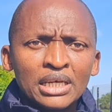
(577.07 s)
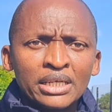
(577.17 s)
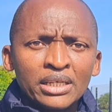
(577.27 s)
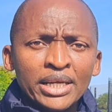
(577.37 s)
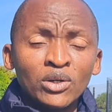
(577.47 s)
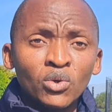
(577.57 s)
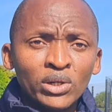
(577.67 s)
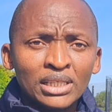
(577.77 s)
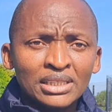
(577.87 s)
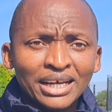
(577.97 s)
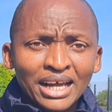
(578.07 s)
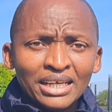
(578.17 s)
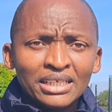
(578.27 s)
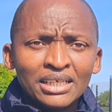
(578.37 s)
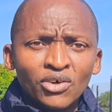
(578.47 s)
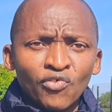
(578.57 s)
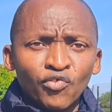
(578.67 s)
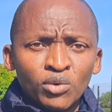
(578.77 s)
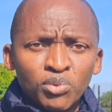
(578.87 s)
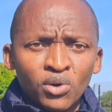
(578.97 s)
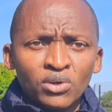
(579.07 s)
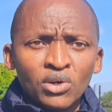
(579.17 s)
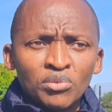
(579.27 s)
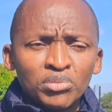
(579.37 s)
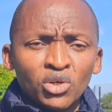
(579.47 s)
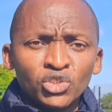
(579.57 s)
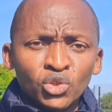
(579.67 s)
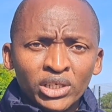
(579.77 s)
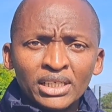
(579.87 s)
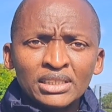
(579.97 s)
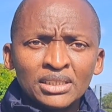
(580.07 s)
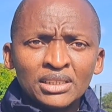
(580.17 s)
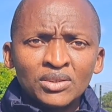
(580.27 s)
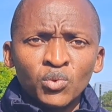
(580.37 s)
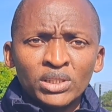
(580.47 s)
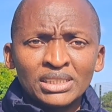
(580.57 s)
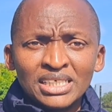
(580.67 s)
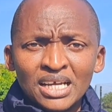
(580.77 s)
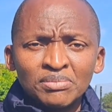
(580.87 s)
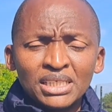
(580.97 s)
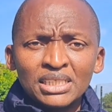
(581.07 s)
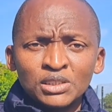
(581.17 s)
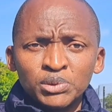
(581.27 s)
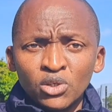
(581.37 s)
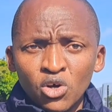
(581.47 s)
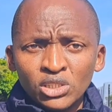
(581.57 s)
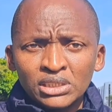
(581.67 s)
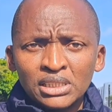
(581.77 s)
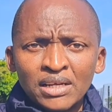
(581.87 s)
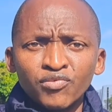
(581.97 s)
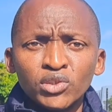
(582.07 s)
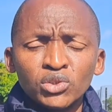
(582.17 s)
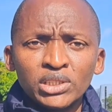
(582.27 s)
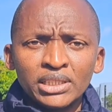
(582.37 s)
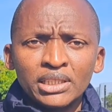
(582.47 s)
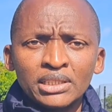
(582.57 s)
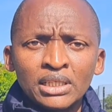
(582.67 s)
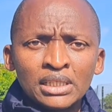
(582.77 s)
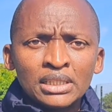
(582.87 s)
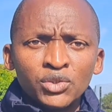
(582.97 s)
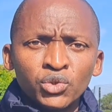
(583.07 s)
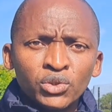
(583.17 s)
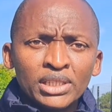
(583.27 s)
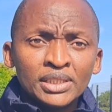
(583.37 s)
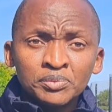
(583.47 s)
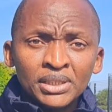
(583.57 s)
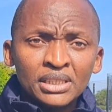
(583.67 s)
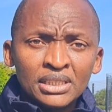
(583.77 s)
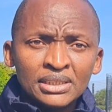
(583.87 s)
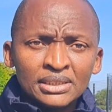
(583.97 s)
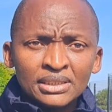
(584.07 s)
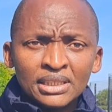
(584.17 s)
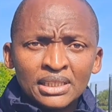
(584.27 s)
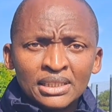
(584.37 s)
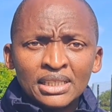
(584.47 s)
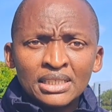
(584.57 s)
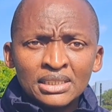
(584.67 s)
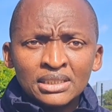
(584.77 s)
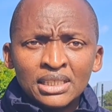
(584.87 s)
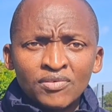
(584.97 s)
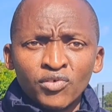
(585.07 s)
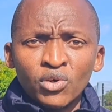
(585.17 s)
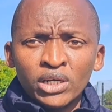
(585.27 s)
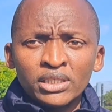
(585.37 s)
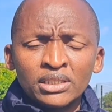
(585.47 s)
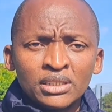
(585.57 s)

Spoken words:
and look at the calendar of football, because already with the time that has been lost, unfortunately, there has been things that have already